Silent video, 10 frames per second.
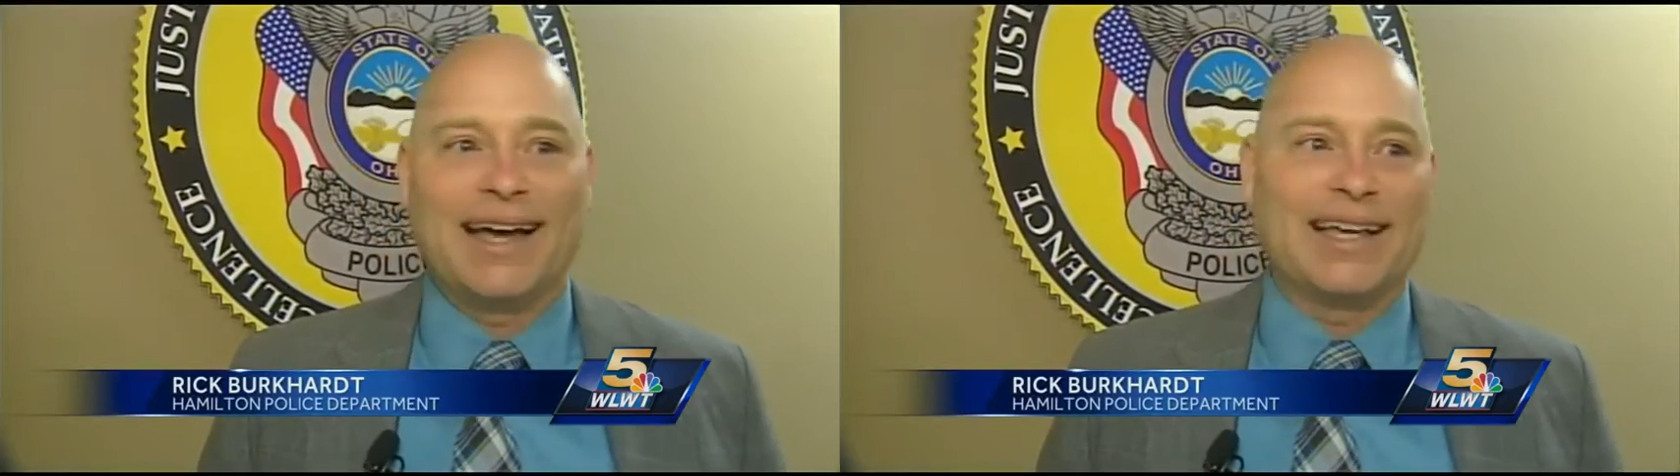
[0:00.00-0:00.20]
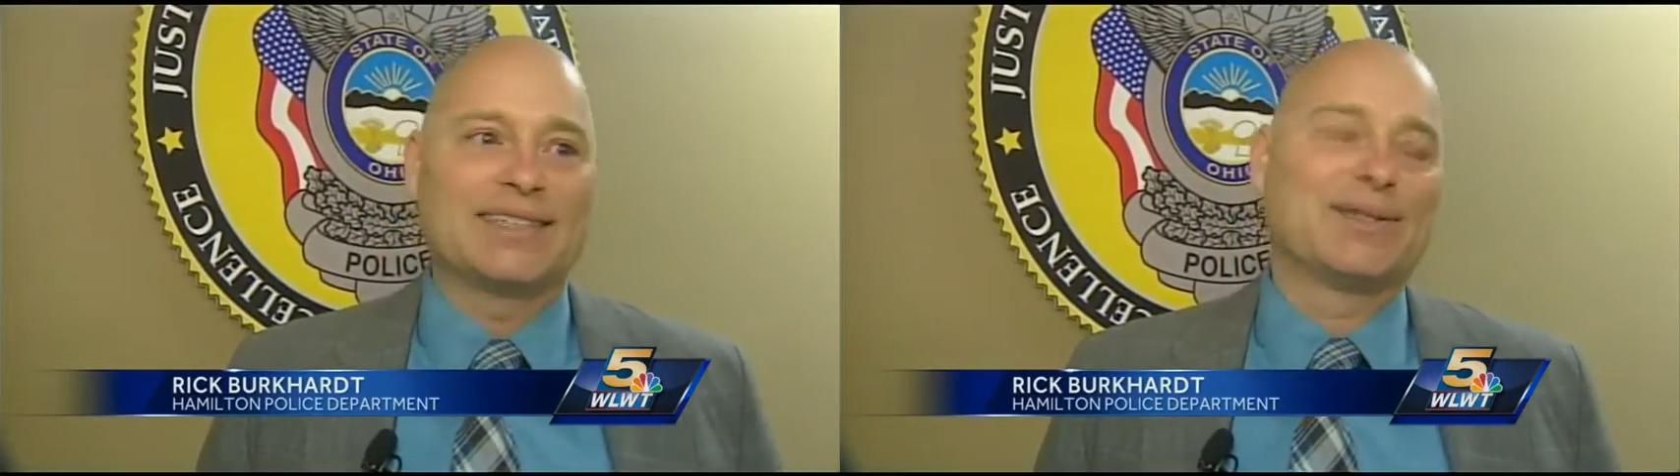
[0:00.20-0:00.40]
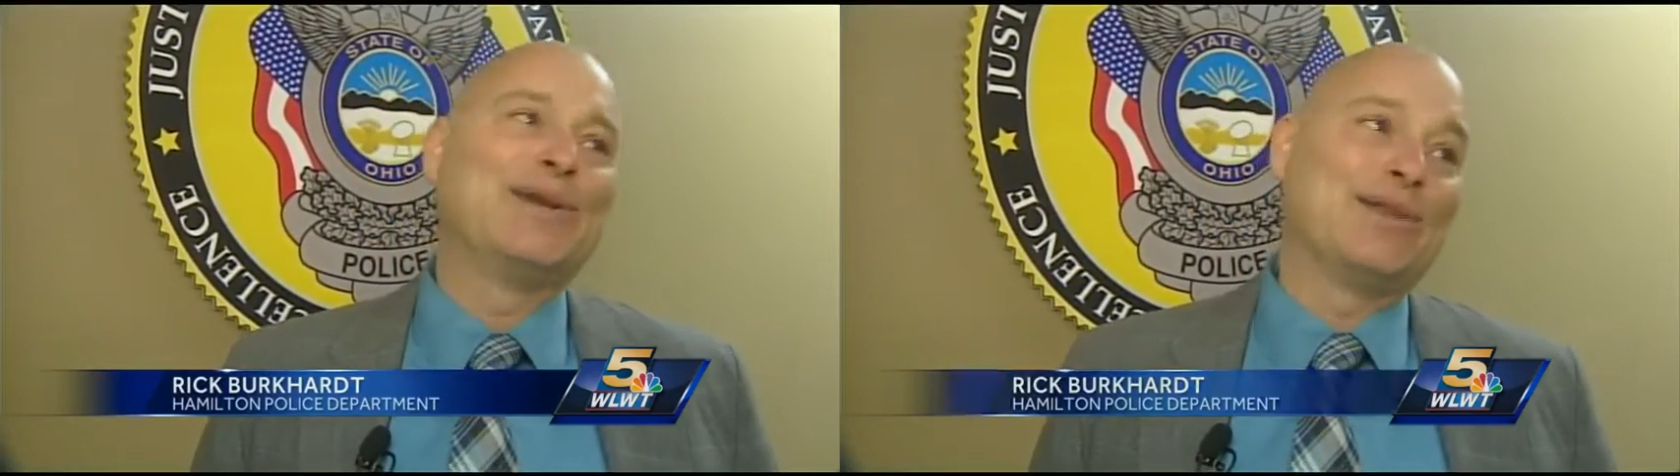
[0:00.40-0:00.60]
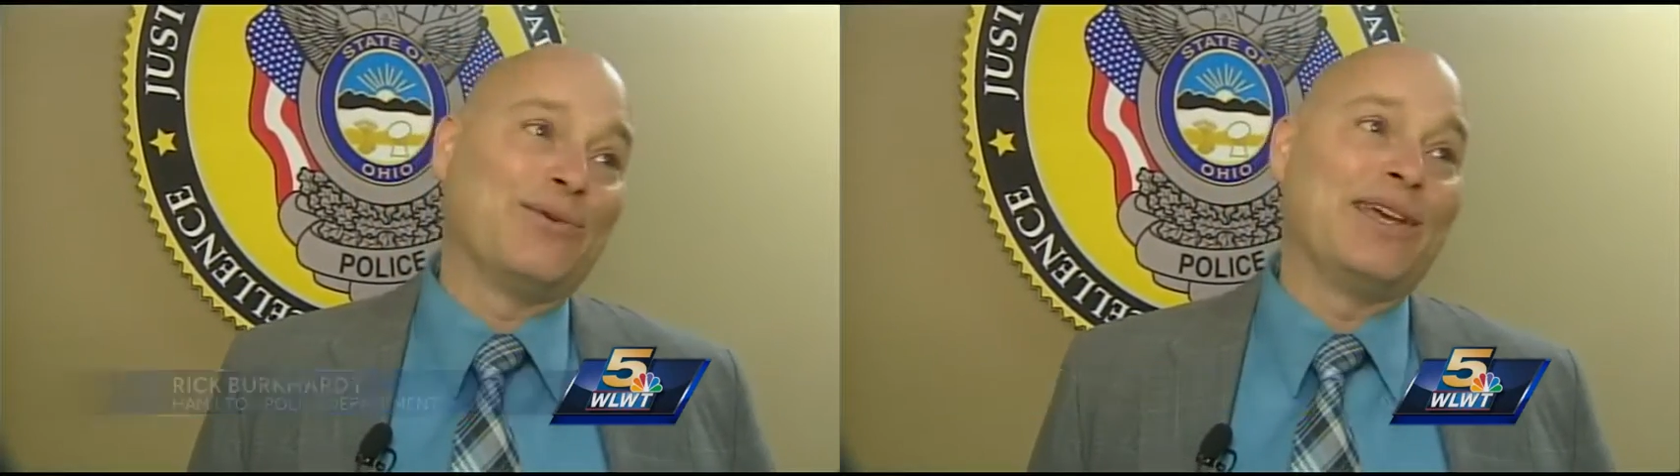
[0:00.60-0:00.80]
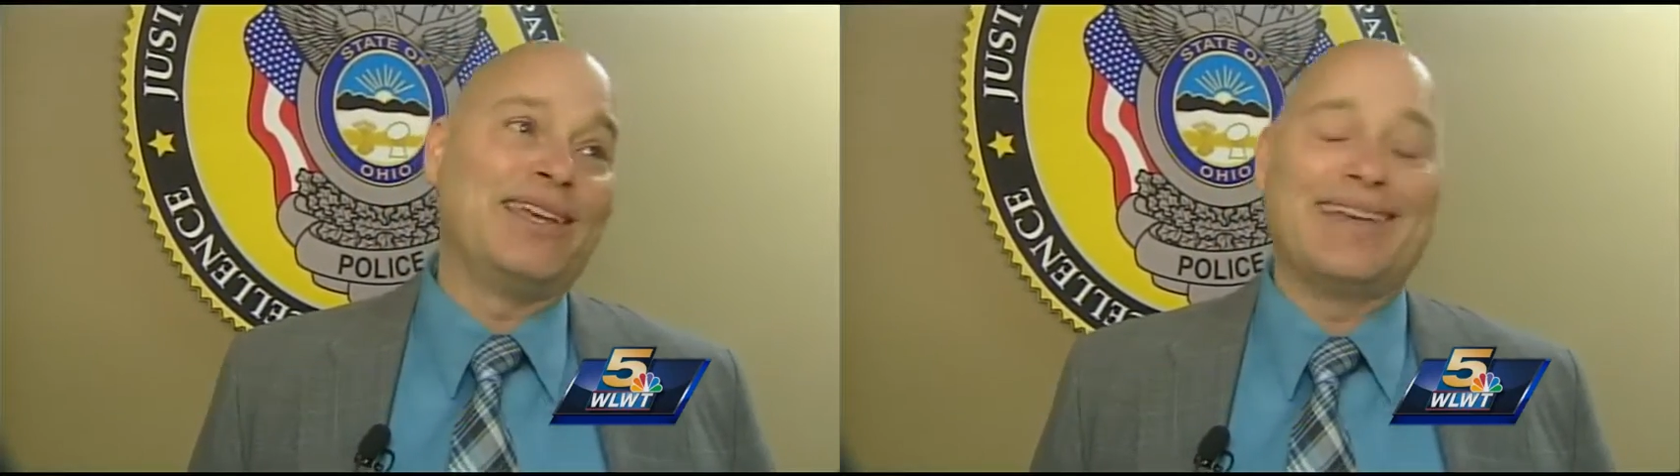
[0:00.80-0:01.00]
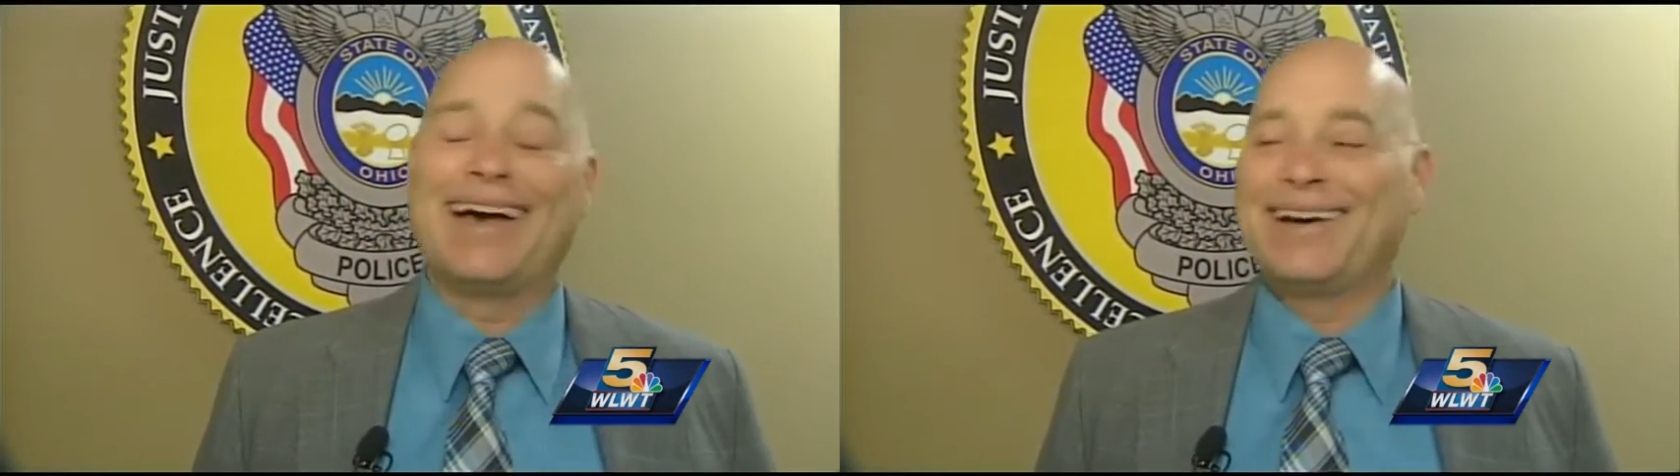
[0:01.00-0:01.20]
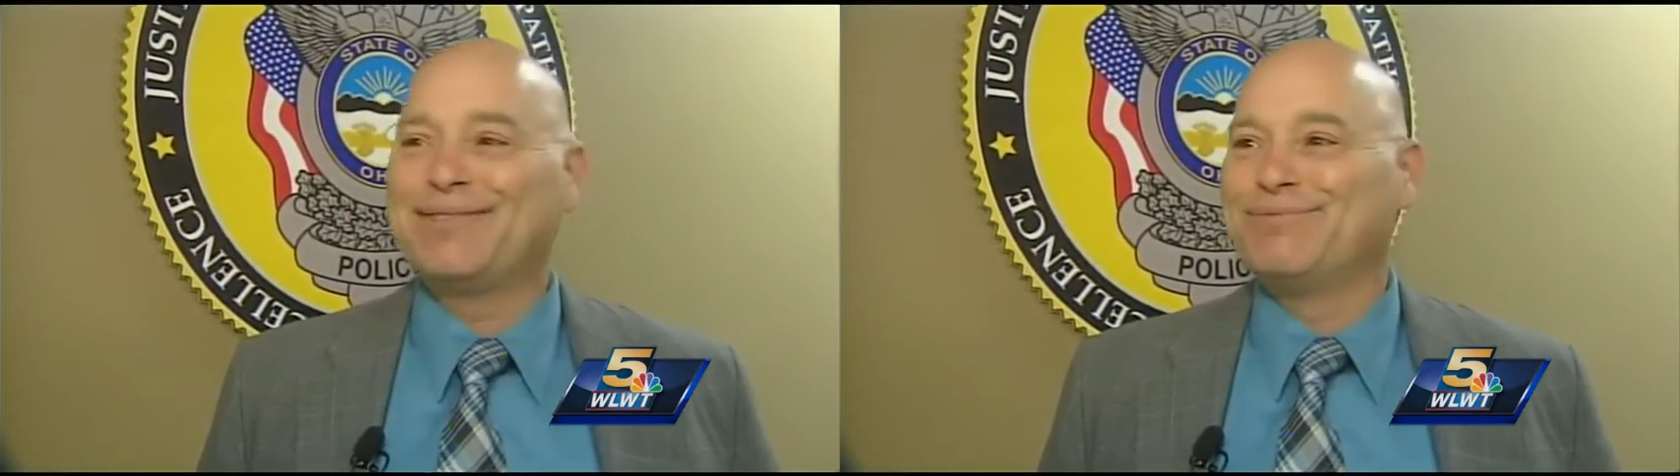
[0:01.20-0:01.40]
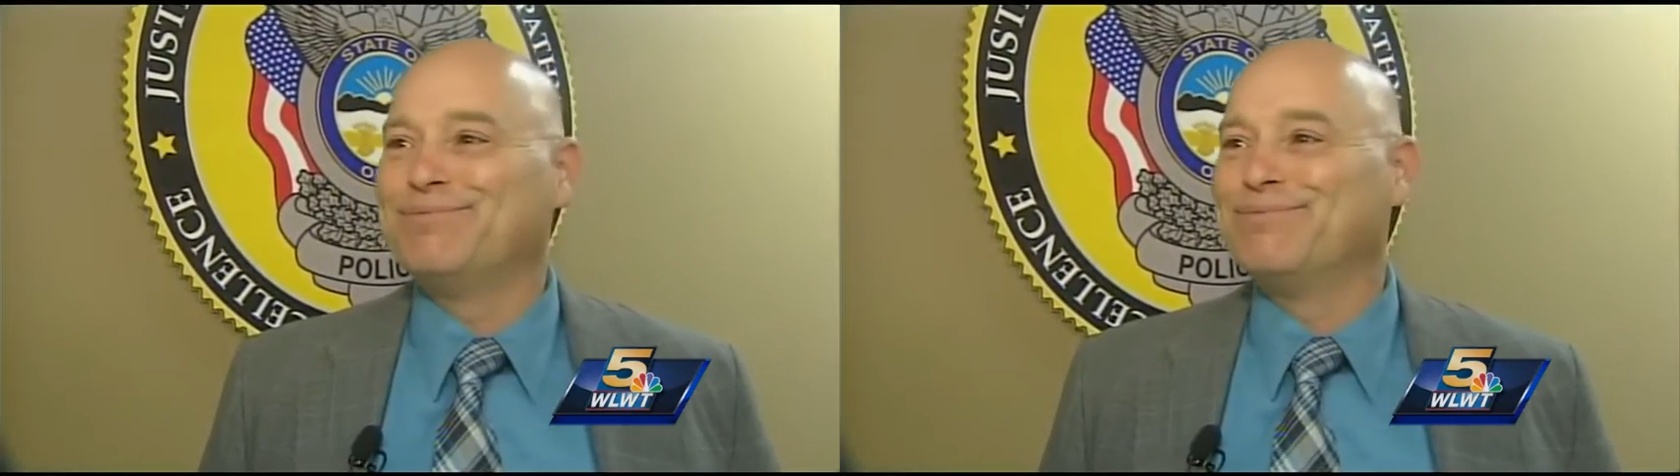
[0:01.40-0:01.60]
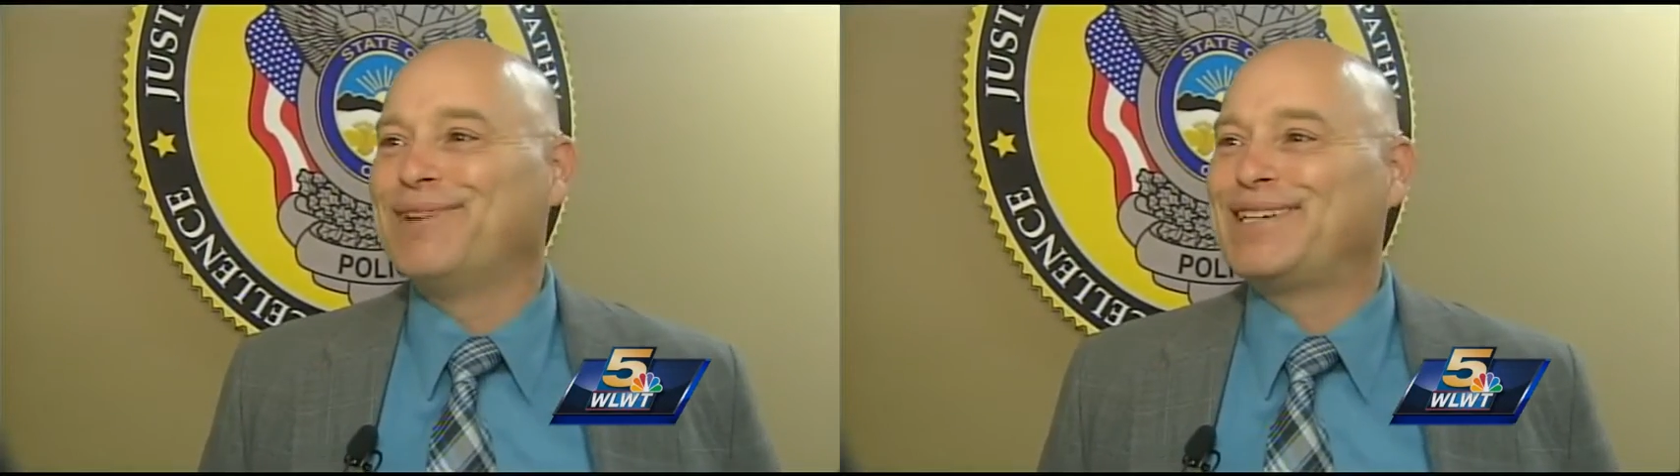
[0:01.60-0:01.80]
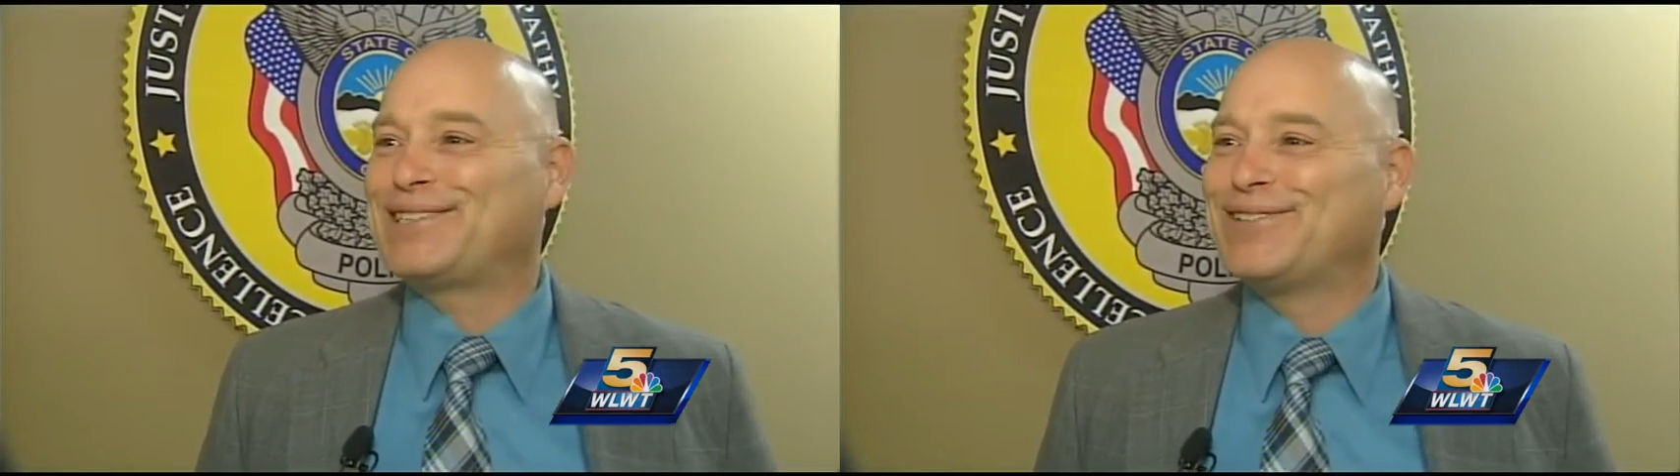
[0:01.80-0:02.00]
I guess that we uh,
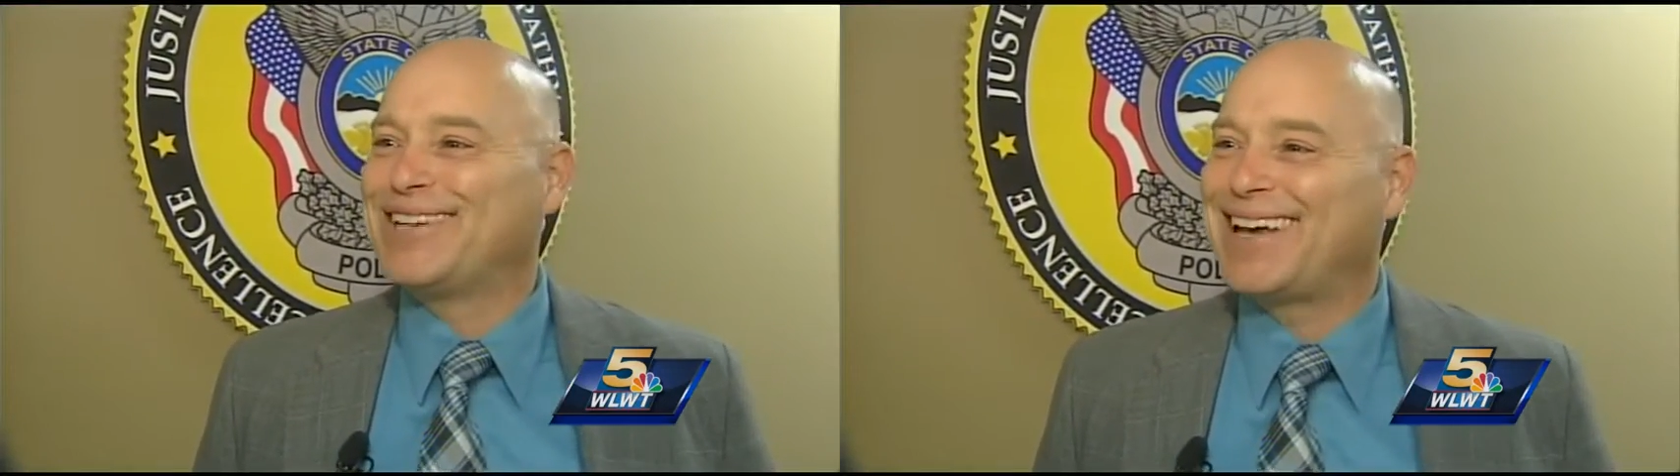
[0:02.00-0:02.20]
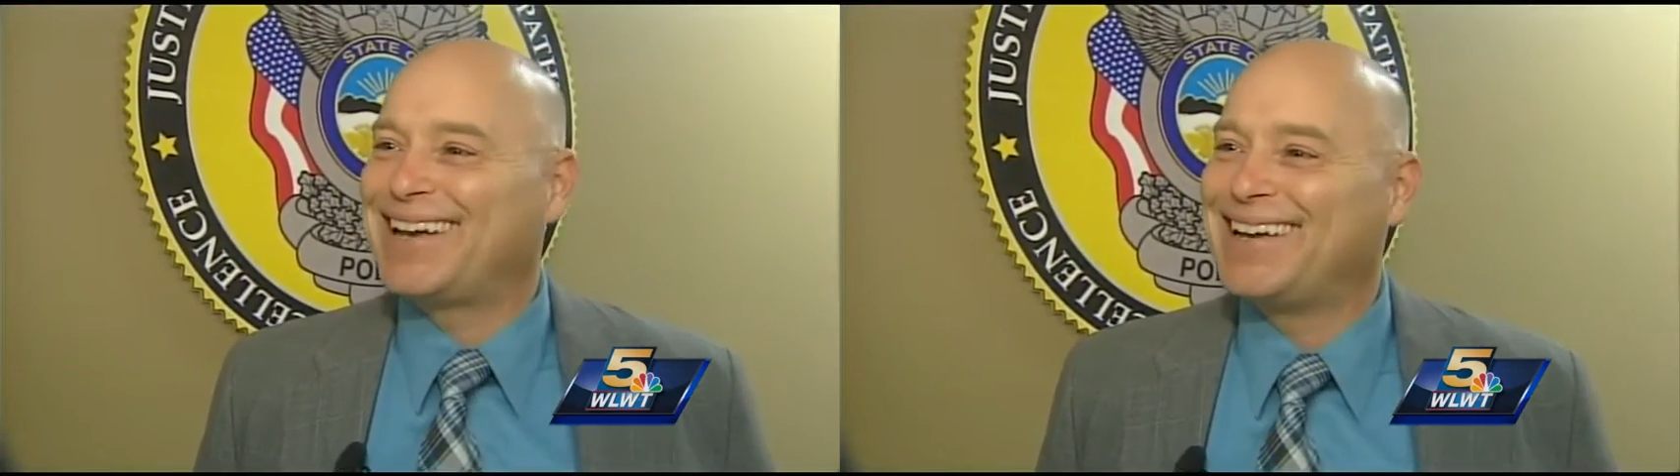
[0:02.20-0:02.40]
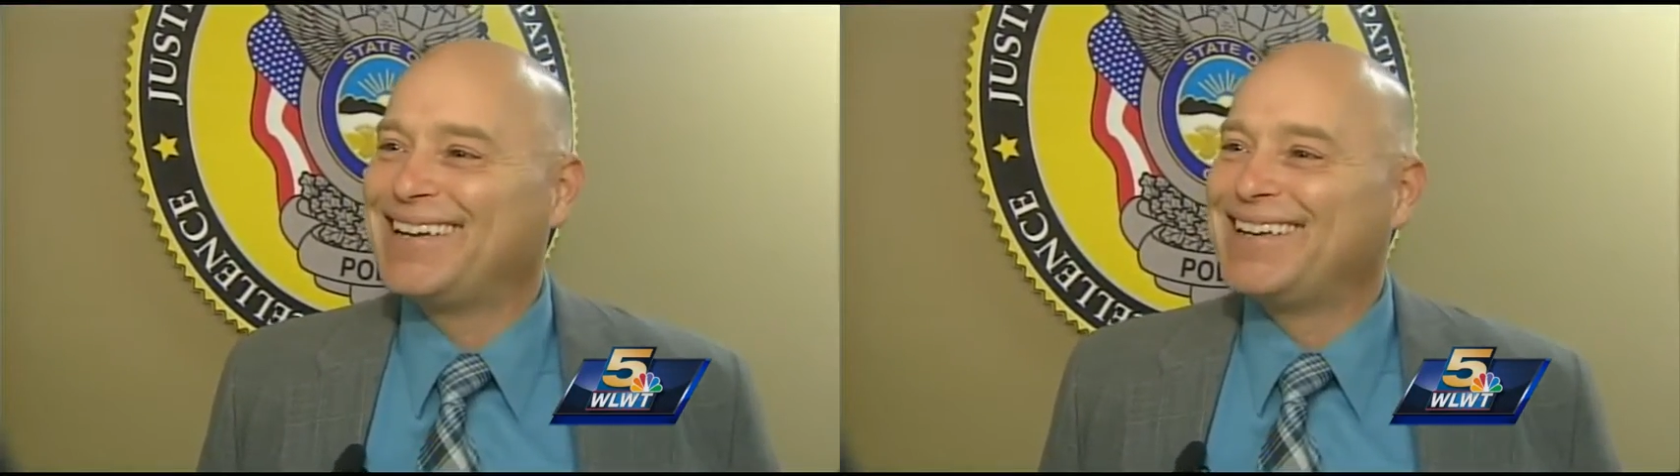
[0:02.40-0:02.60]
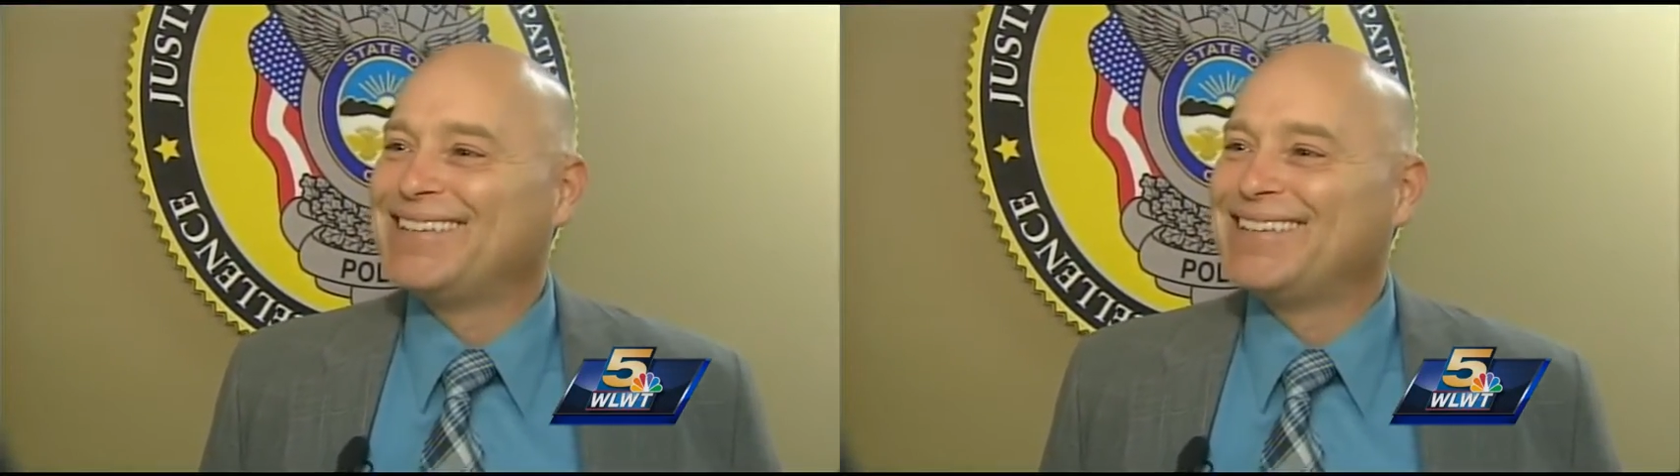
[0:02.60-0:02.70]
make sure we kind of,